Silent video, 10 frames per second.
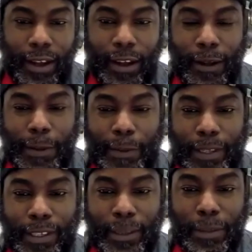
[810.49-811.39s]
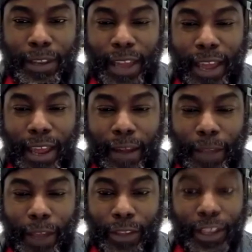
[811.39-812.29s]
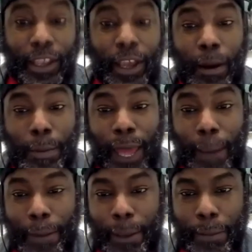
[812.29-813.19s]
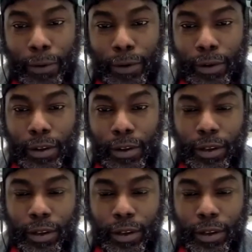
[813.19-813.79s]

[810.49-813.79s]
Um, it's something that I think young Black people,